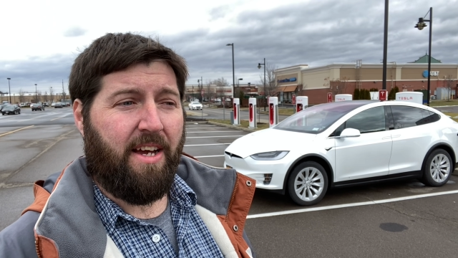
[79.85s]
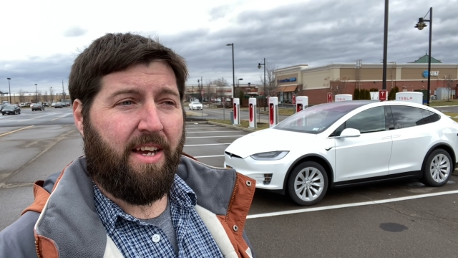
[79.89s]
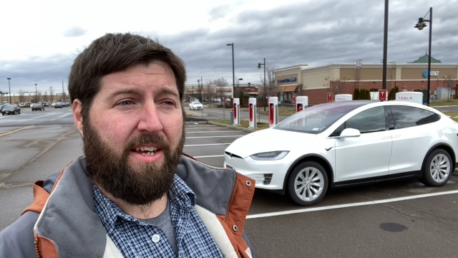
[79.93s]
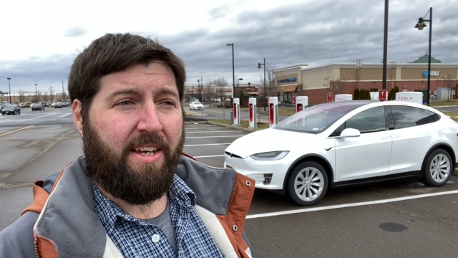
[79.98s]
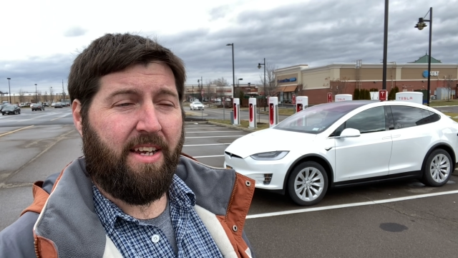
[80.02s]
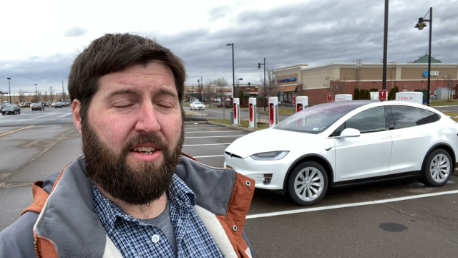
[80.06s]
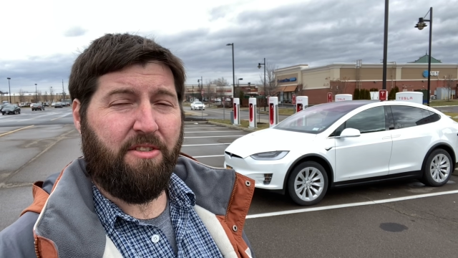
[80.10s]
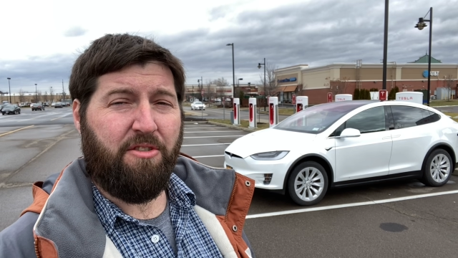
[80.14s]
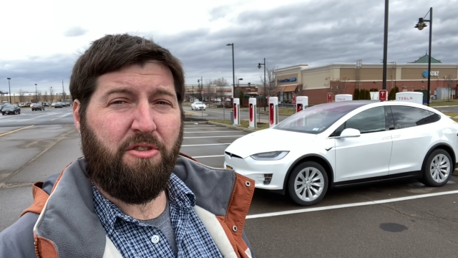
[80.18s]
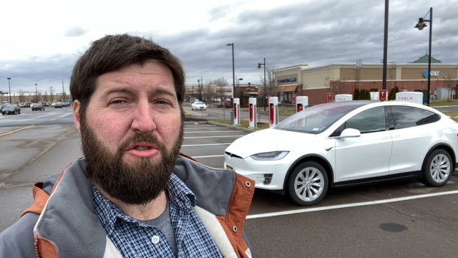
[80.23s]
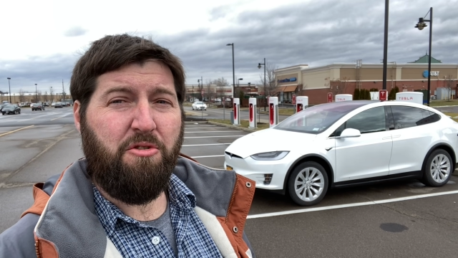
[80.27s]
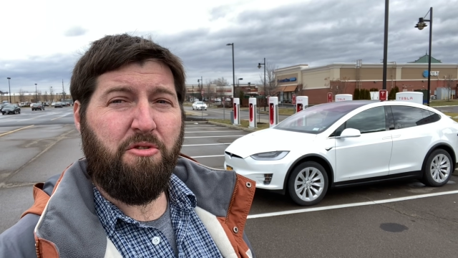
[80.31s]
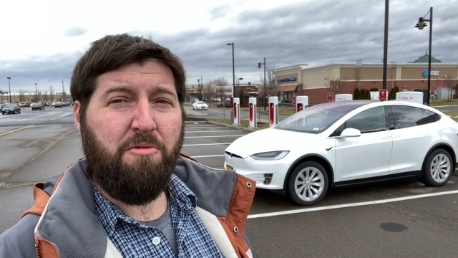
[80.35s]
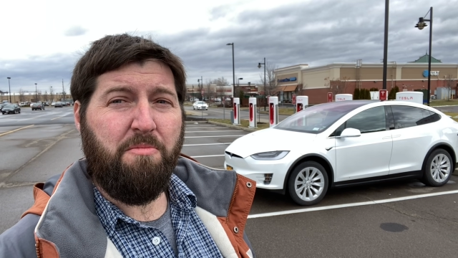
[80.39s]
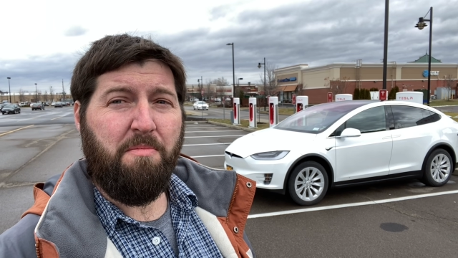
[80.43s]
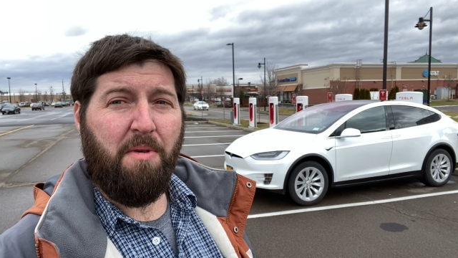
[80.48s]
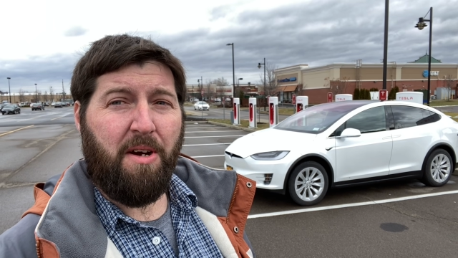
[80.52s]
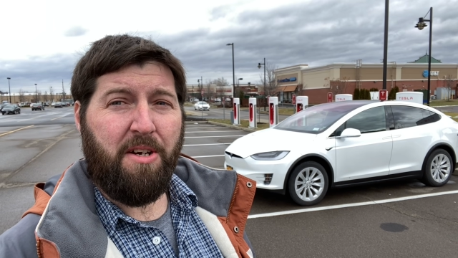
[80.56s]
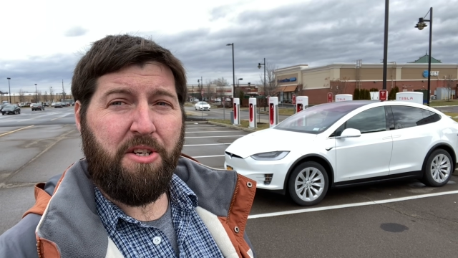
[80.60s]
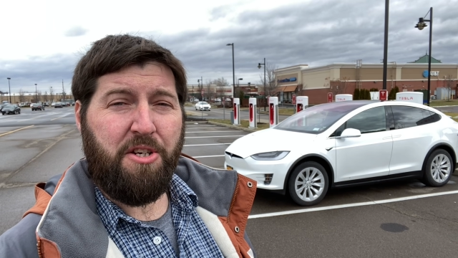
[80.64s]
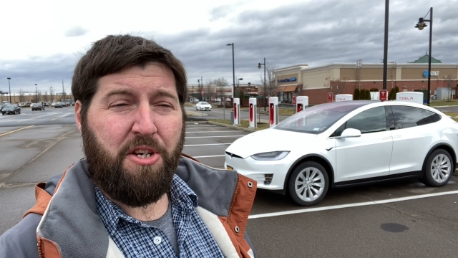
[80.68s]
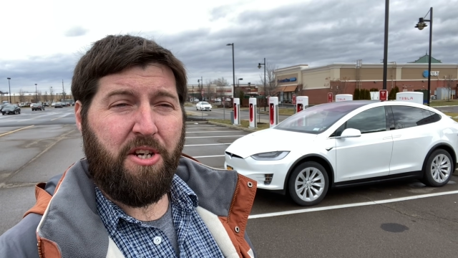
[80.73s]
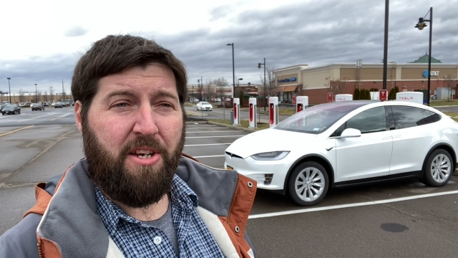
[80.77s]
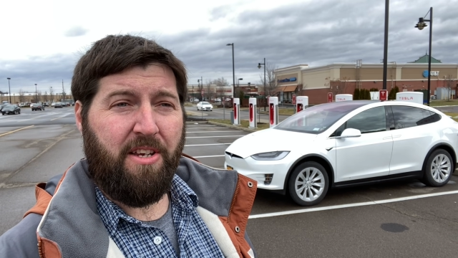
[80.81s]
get too
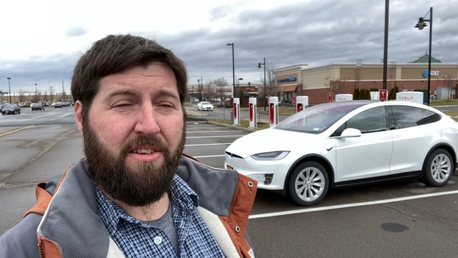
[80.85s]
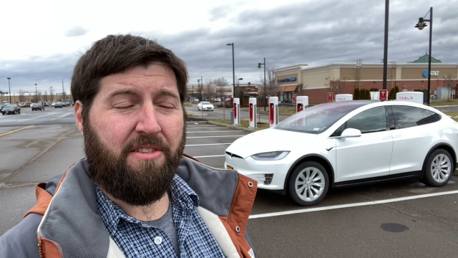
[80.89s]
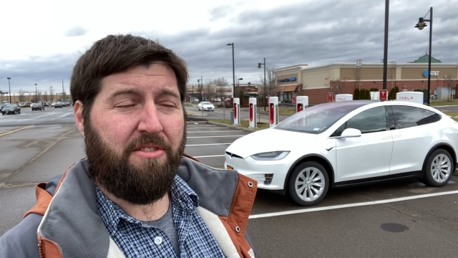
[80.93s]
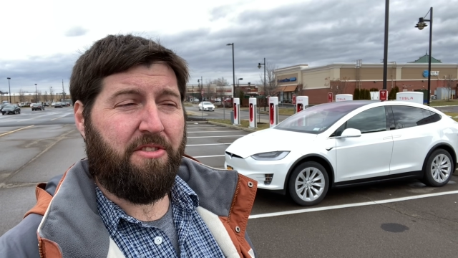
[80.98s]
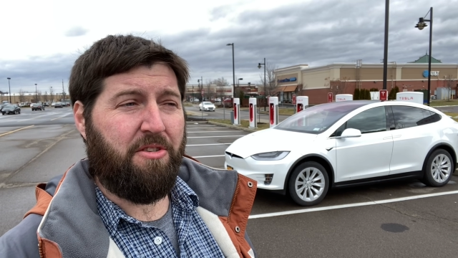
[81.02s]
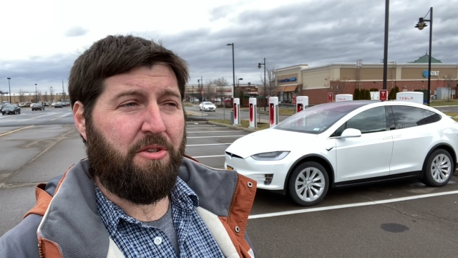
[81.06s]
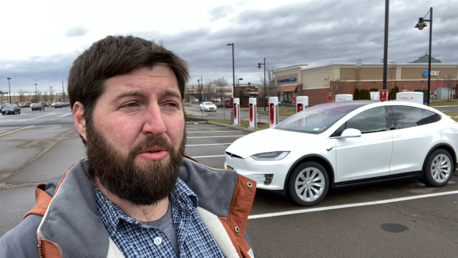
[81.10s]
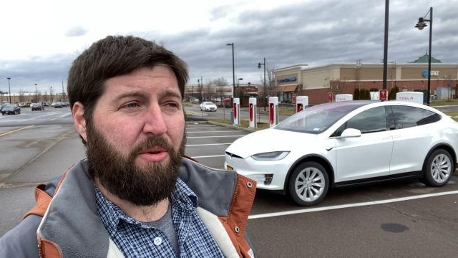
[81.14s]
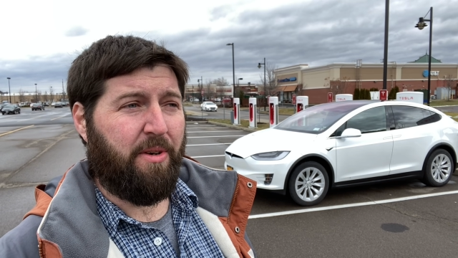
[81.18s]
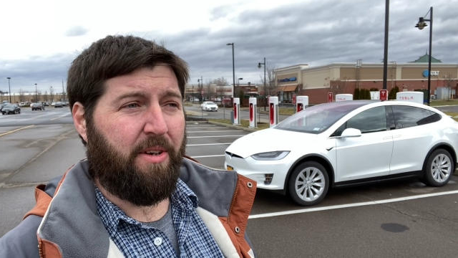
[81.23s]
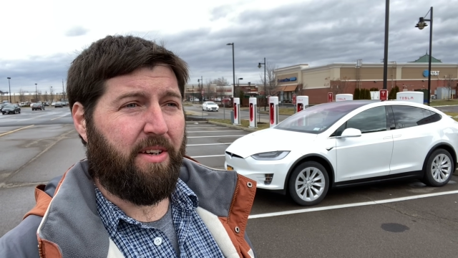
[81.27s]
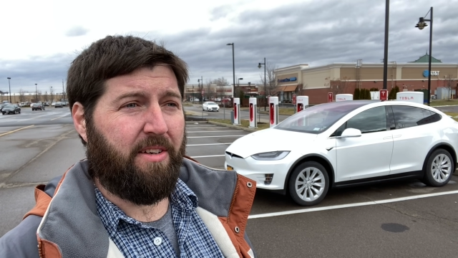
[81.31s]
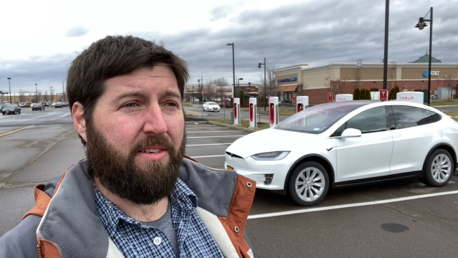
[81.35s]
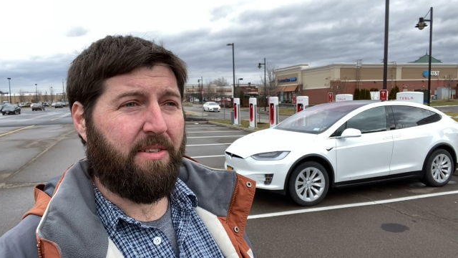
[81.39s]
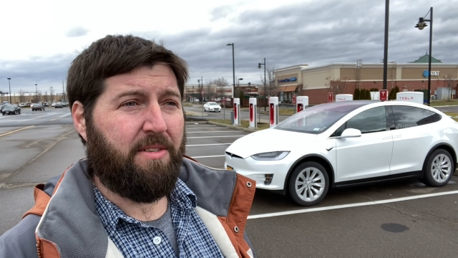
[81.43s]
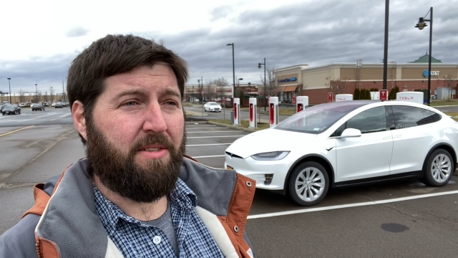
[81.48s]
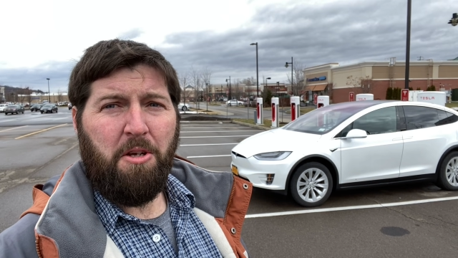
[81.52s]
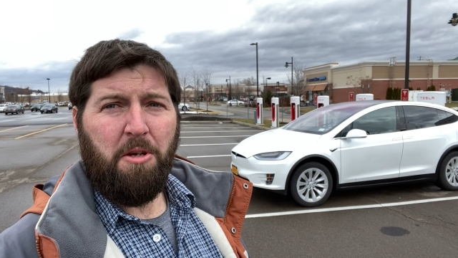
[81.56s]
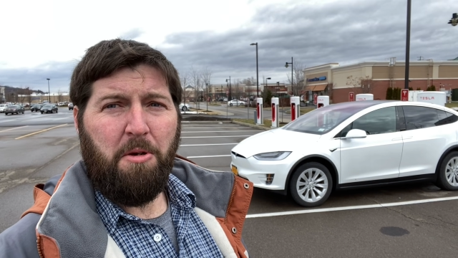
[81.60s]
much into it.